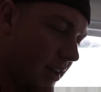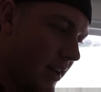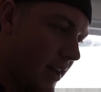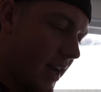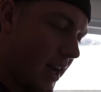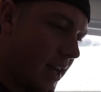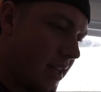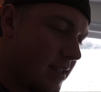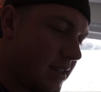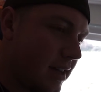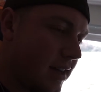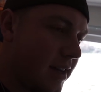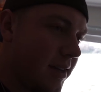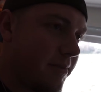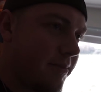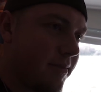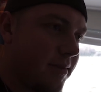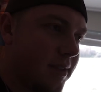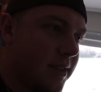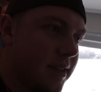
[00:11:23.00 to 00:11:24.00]

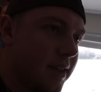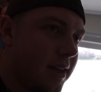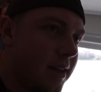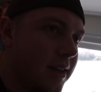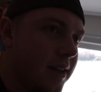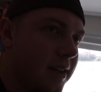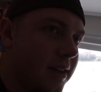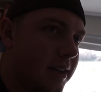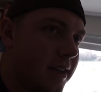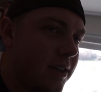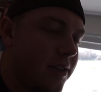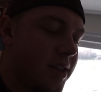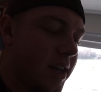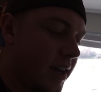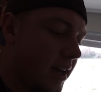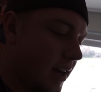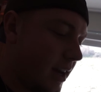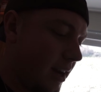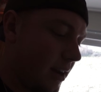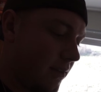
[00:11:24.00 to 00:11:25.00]
anytime you
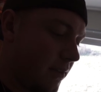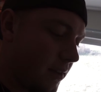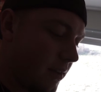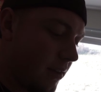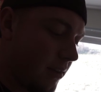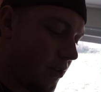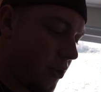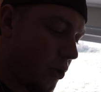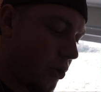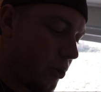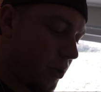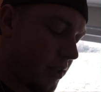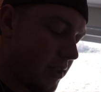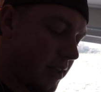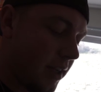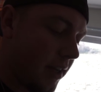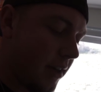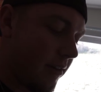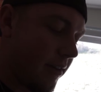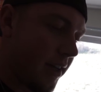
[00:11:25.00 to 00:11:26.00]
take it out of a cold
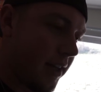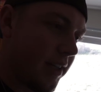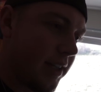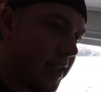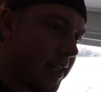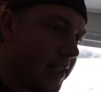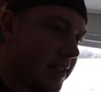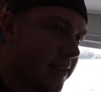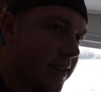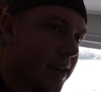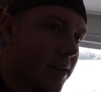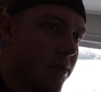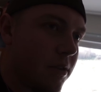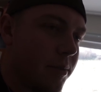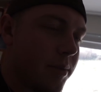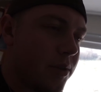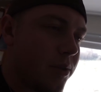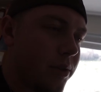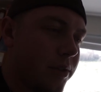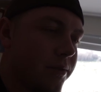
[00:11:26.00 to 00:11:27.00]
container, it can last anywhere
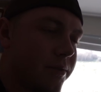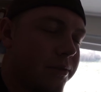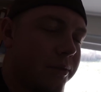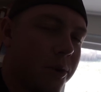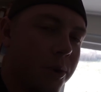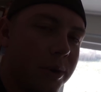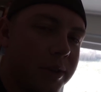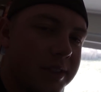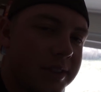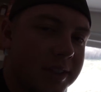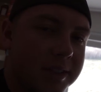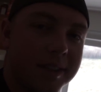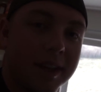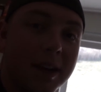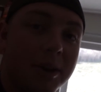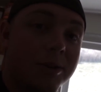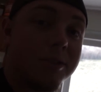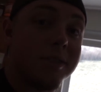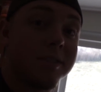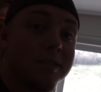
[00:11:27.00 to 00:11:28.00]
between 4 and 6
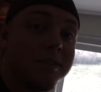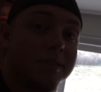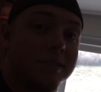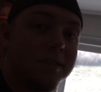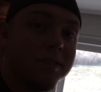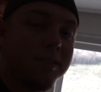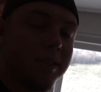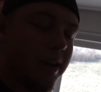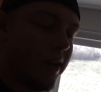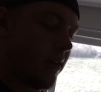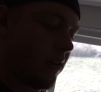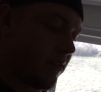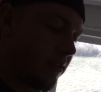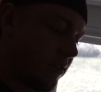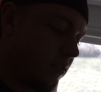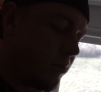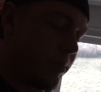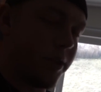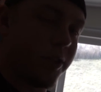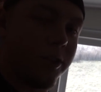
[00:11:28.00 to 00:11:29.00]
hours, and it'll
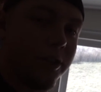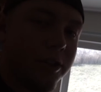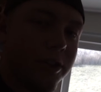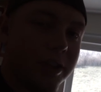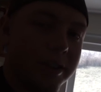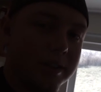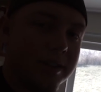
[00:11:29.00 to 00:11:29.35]
still be good. You can